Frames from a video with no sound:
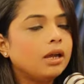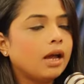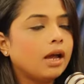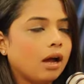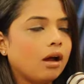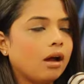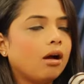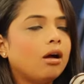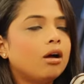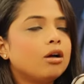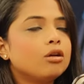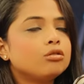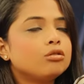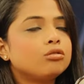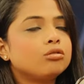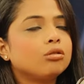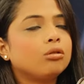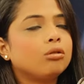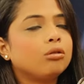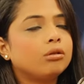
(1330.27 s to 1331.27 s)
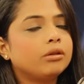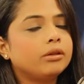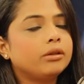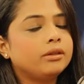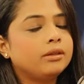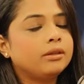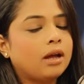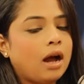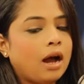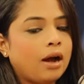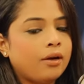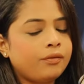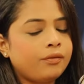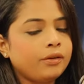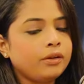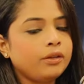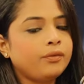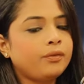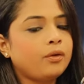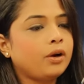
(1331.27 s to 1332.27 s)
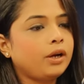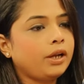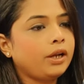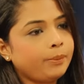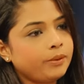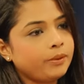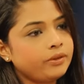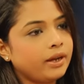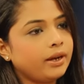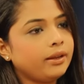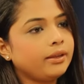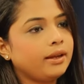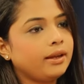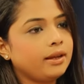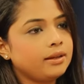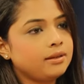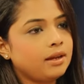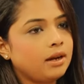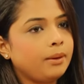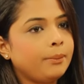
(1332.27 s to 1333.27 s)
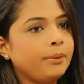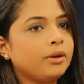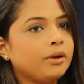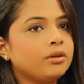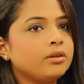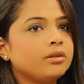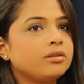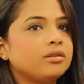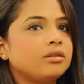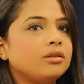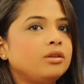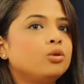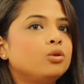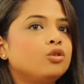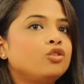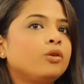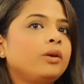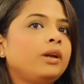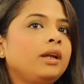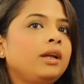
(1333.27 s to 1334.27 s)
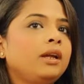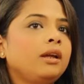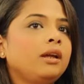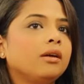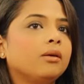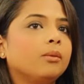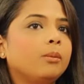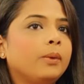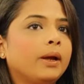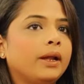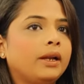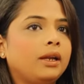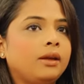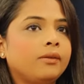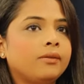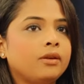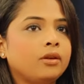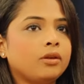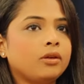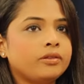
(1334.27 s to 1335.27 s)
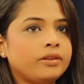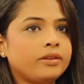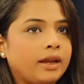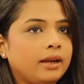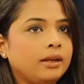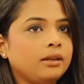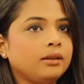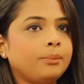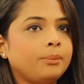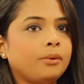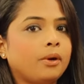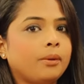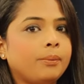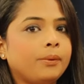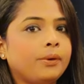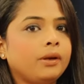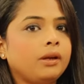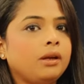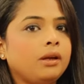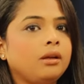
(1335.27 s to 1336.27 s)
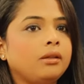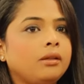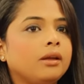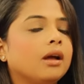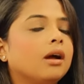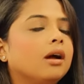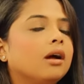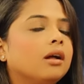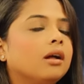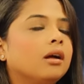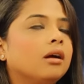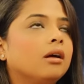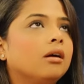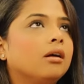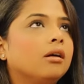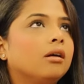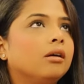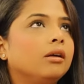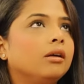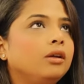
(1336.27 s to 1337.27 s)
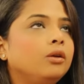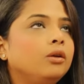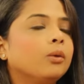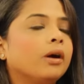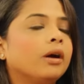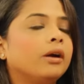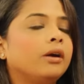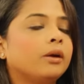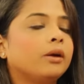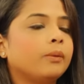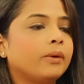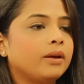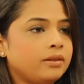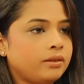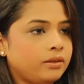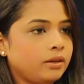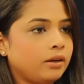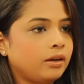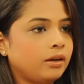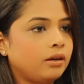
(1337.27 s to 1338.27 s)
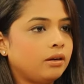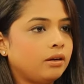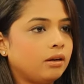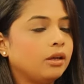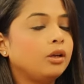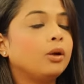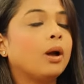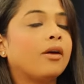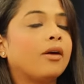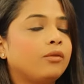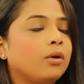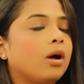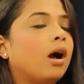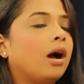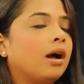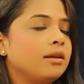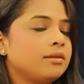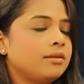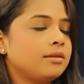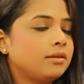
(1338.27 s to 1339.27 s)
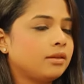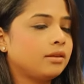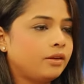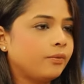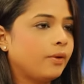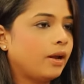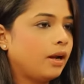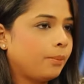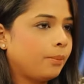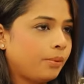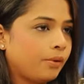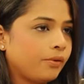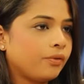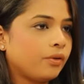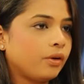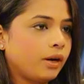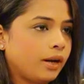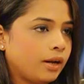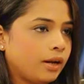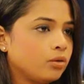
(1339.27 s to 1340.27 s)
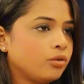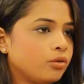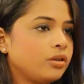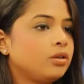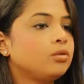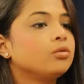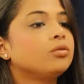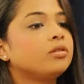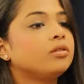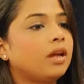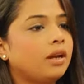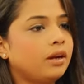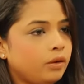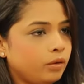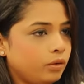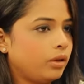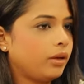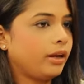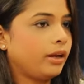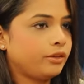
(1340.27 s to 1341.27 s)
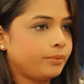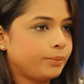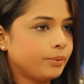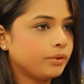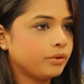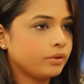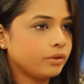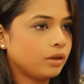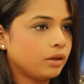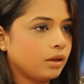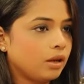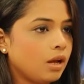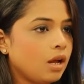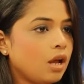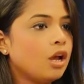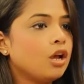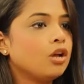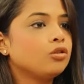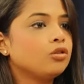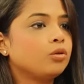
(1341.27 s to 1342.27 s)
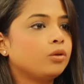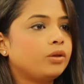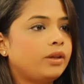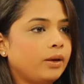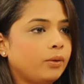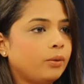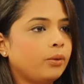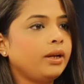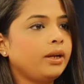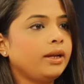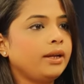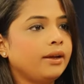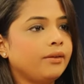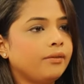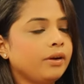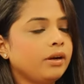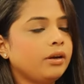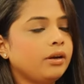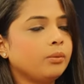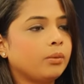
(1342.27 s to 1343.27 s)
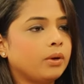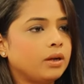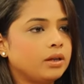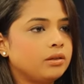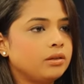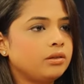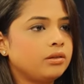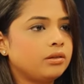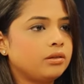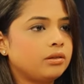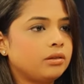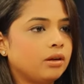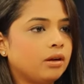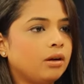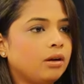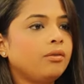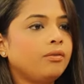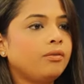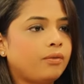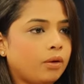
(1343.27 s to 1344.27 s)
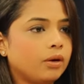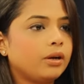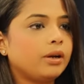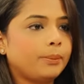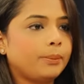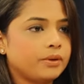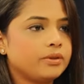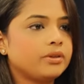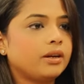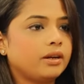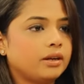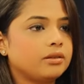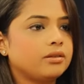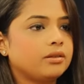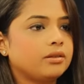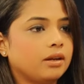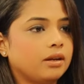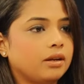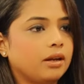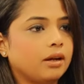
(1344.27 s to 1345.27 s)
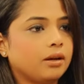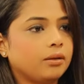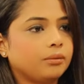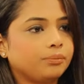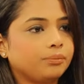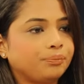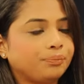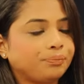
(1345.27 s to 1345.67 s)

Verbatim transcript: Yeah. So after the 40%, they can sell it because usually when even you're selling the property, uh, you are requested, you have to ask the developer for an NOC to sell it to the next person. So, so they only give it once the, the 40%, 40%, is done. So yeah.